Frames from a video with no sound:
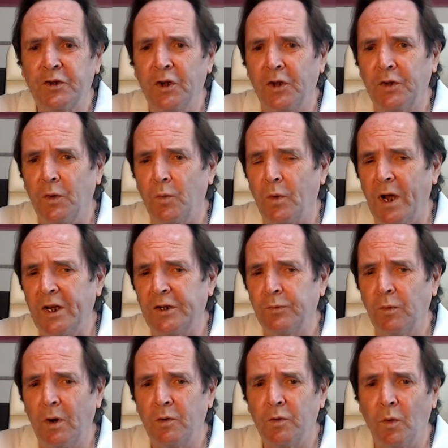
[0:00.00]
and the West
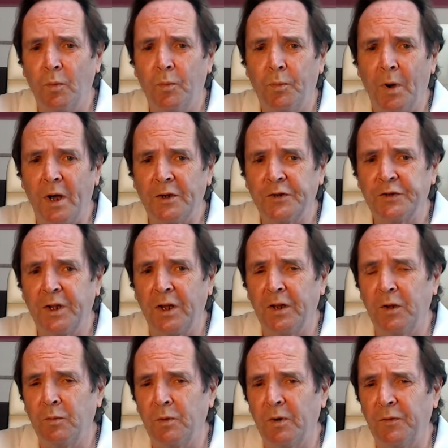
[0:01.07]
were robust and
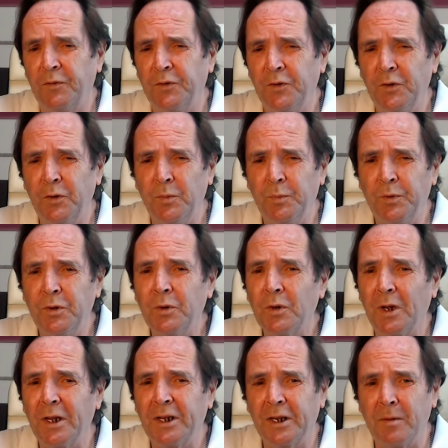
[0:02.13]
there were few
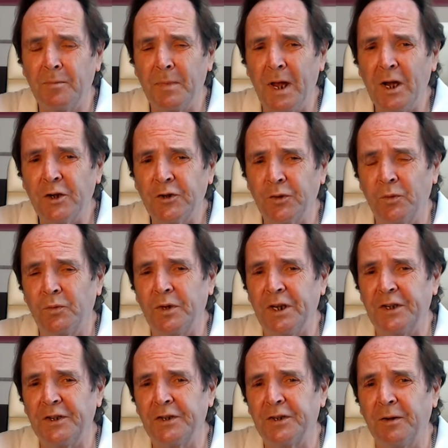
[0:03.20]
purely commercial
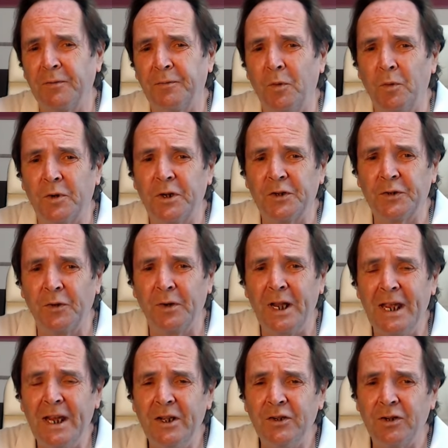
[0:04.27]
reasons to focus on
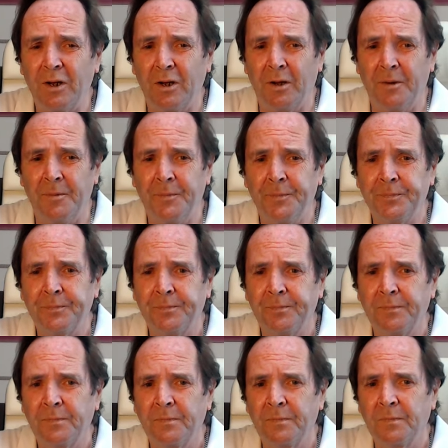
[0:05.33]
Asia.
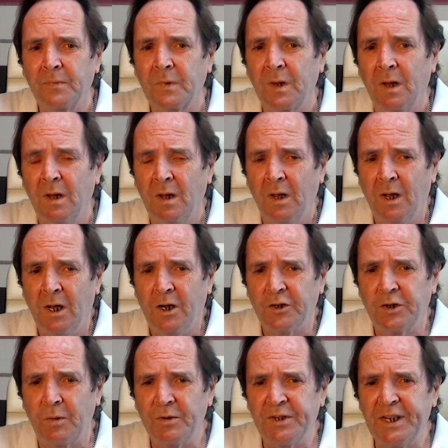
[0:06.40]

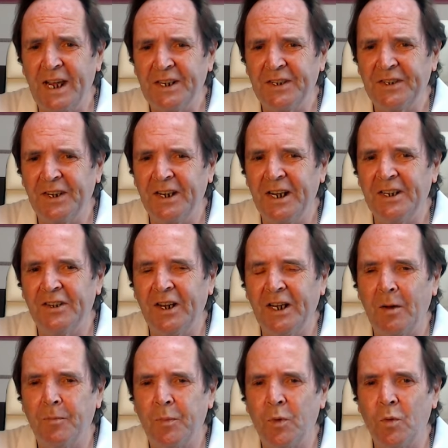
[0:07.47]
So it was necessary to take
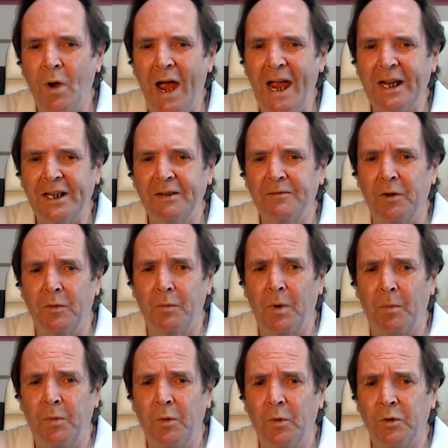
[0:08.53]
a proactive
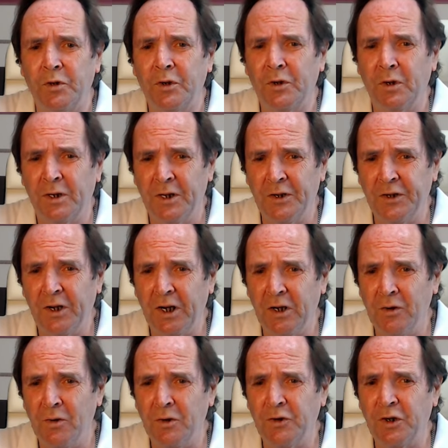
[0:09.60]
approach, considering
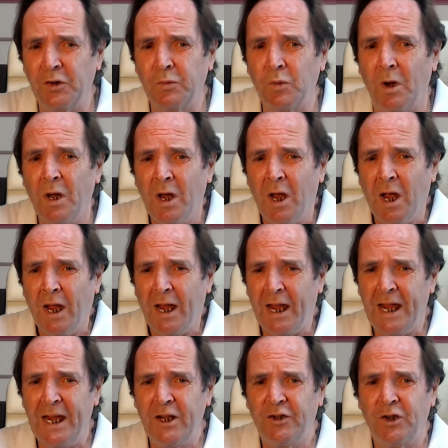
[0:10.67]
not just what
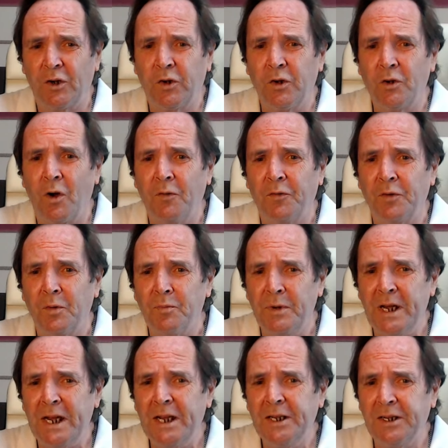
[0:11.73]
Asia could offer
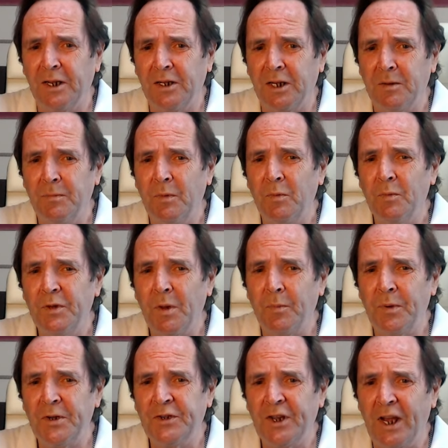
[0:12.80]
immediately, but with the
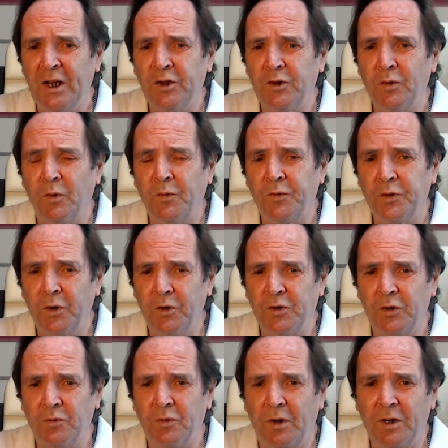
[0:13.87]
potential
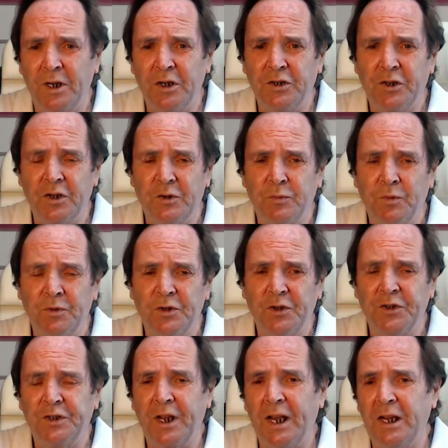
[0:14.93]
future relations with the
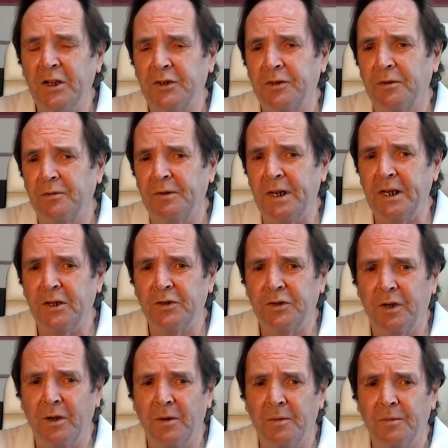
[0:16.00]
states of
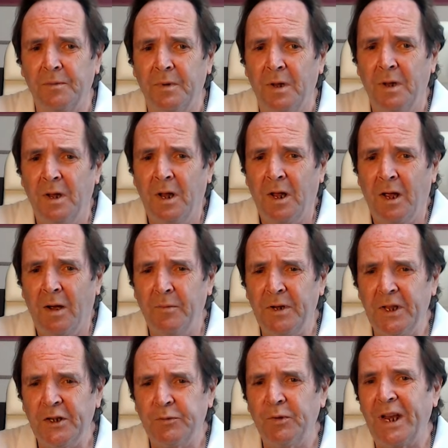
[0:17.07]
Asia. I
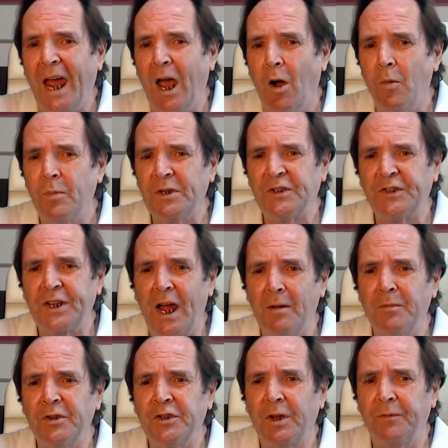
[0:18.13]
mean, this would help
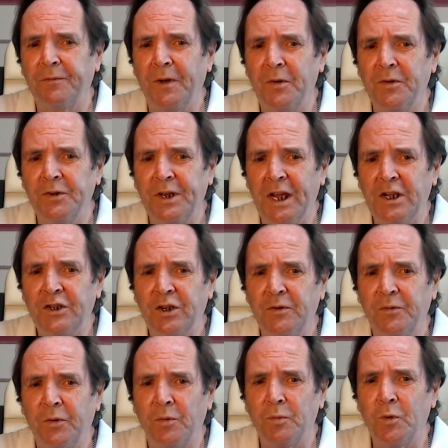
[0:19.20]
establish a foundation
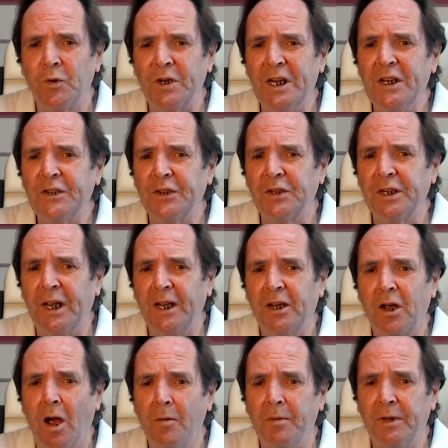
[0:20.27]
for more easily
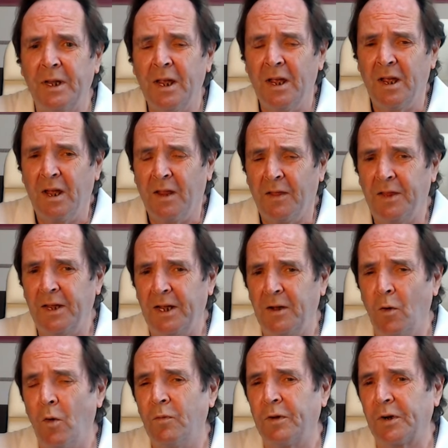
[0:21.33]
overcoming
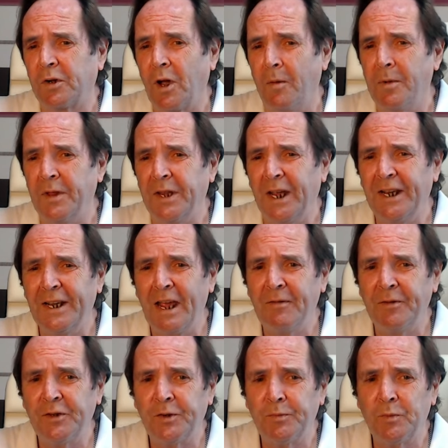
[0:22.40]
the
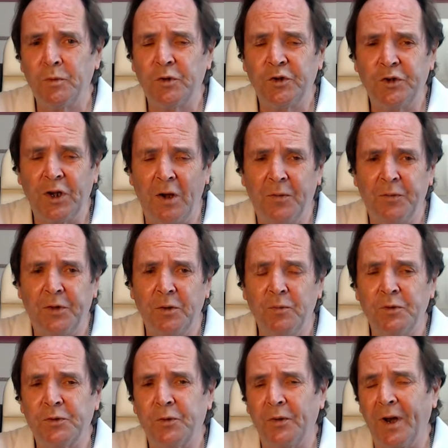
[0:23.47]
inevitable shift that
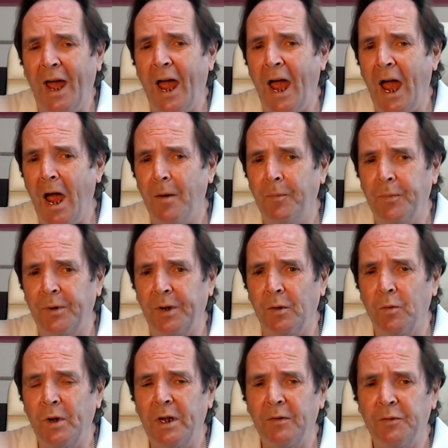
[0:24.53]
was going to happen
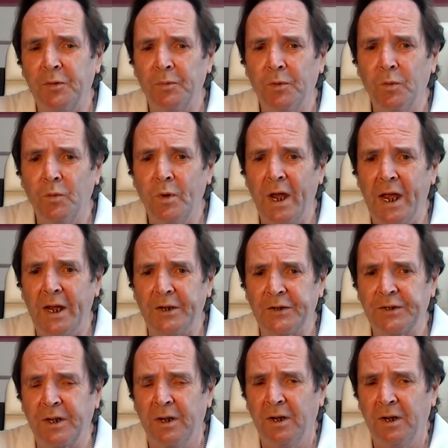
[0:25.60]
away from the West.